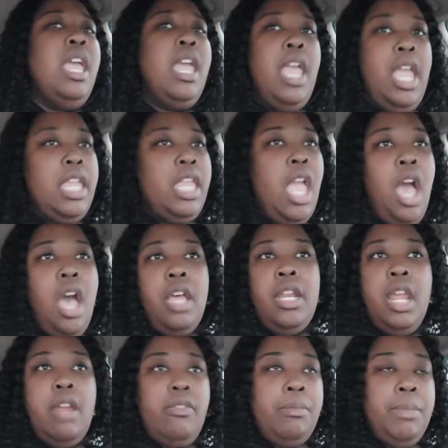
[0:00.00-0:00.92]
And y'all
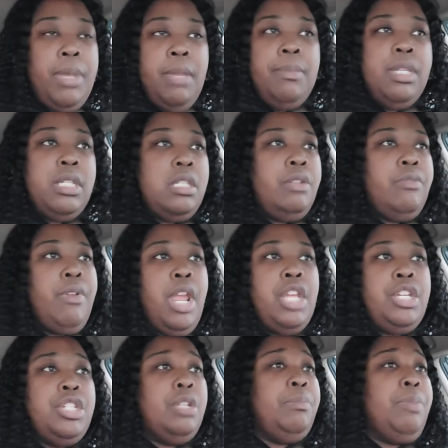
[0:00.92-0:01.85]
never meet Miss
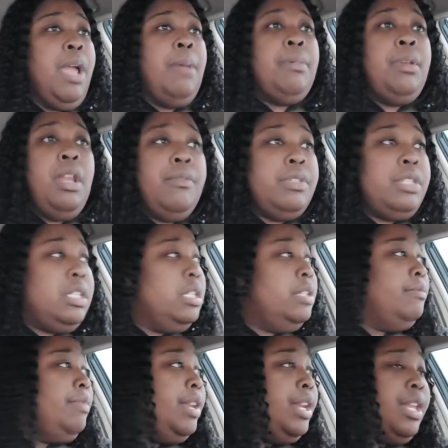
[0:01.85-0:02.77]
Lorraine. She'll probably never see
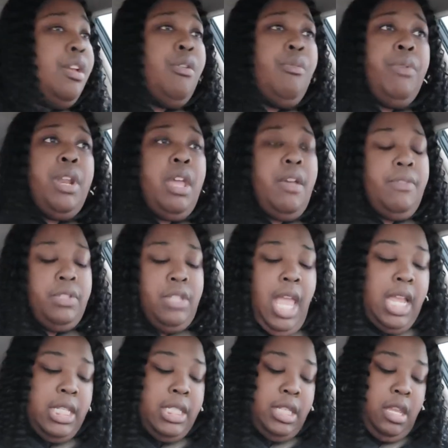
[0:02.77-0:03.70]
this video, whatever,
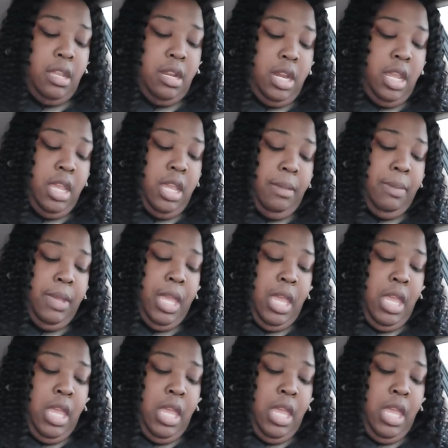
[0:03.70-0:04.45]
so I can say her name.